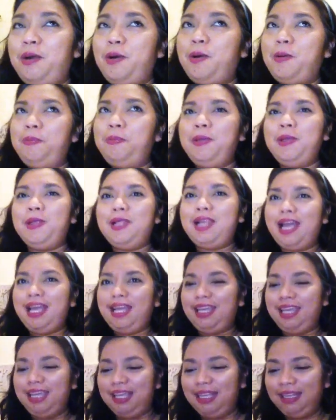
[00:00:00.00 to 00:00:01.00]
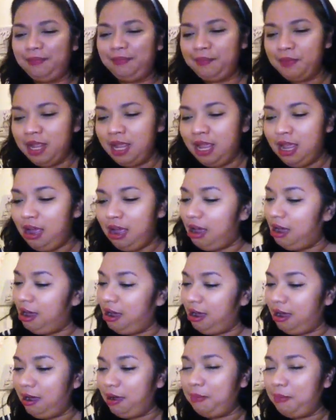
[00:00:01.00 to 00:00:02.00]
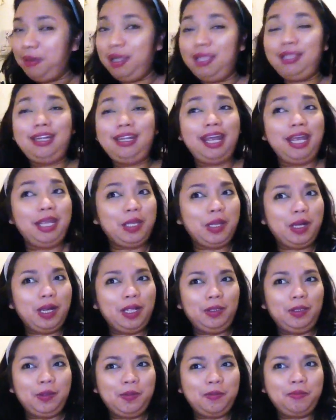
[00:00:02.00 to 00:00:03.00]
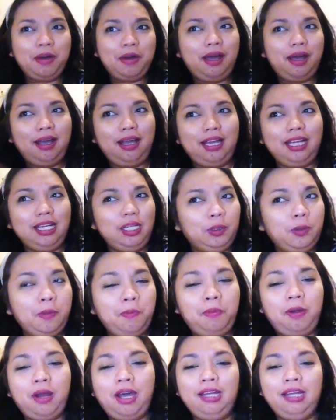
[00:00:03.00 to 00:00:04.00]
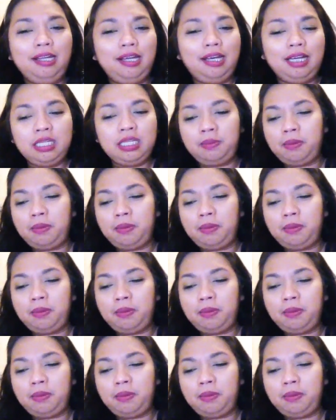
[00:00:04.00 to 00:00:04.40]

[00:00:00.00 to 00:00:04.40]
hope you like it. I-try nyo rin itong mga ganitong products